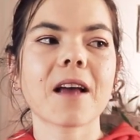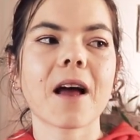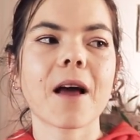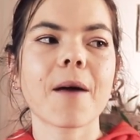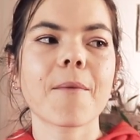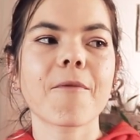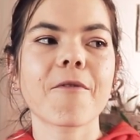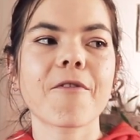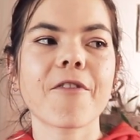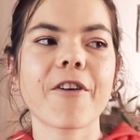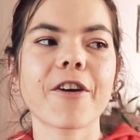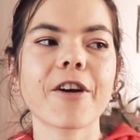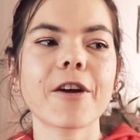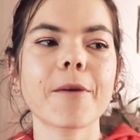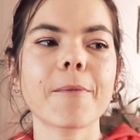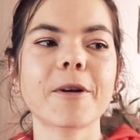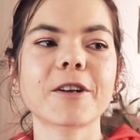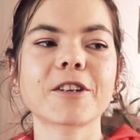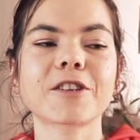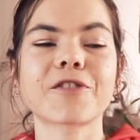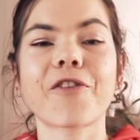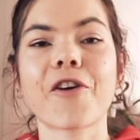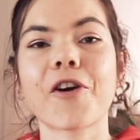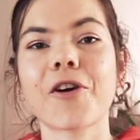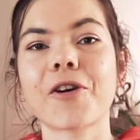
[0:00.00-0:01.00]
I'm very
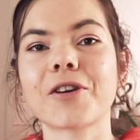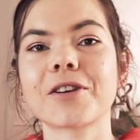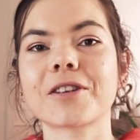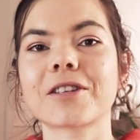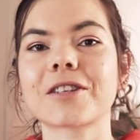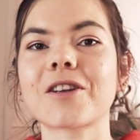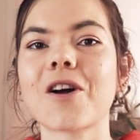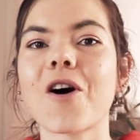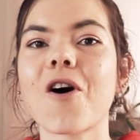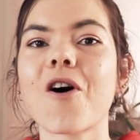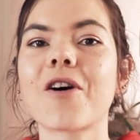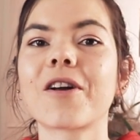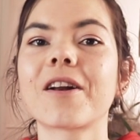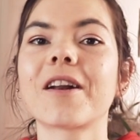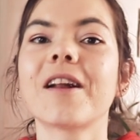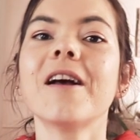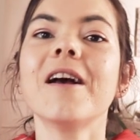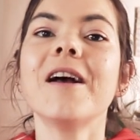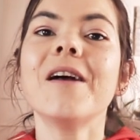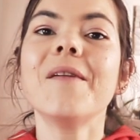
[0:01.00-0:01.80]
much focused on